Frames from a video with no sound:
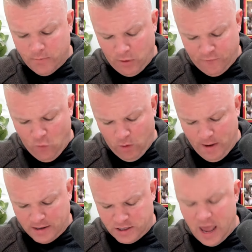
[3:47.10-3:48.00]

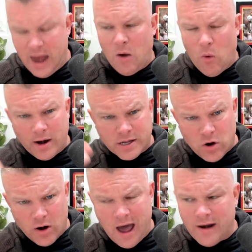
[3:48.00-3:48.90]
performance. And I want to
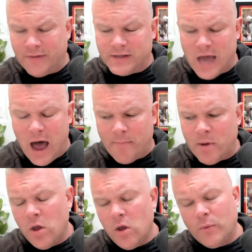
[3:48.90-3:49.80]
start out at the top.
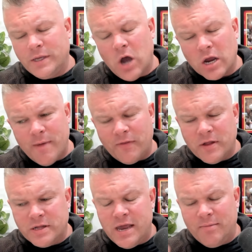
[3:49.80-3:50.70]
We talked about
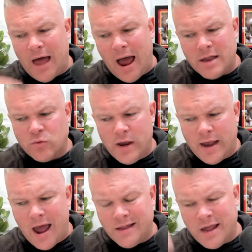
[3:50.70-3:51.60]
this team last week
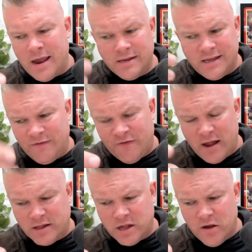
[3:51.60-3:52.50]
as a
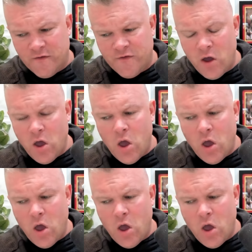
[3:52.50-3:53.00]
defensive